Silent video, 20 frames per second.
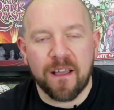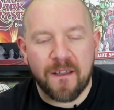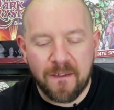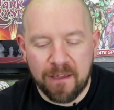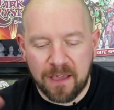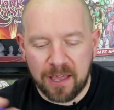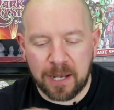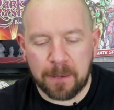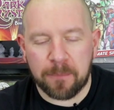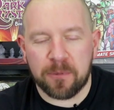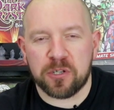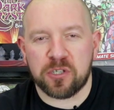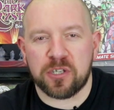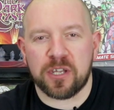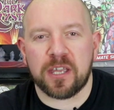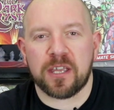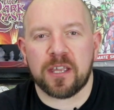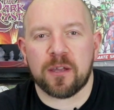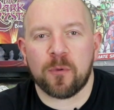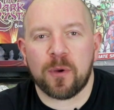and I appreciate
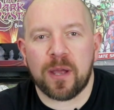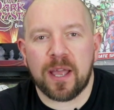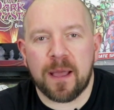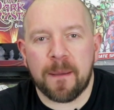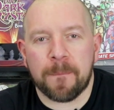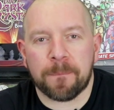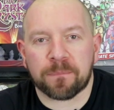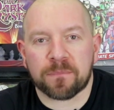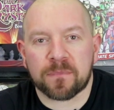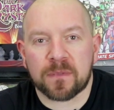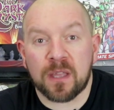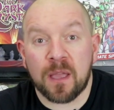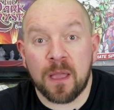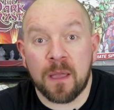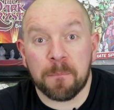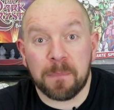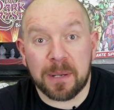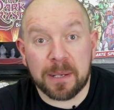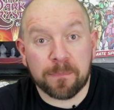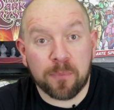you
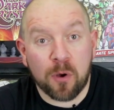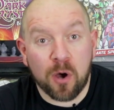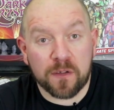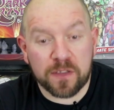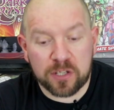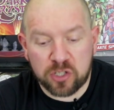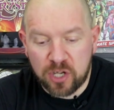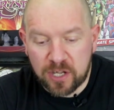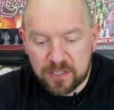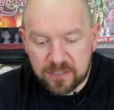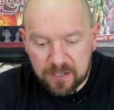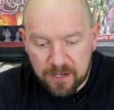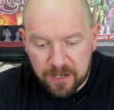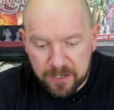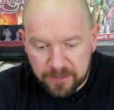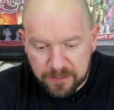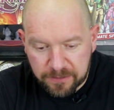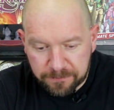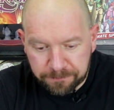being part of the chat tonight.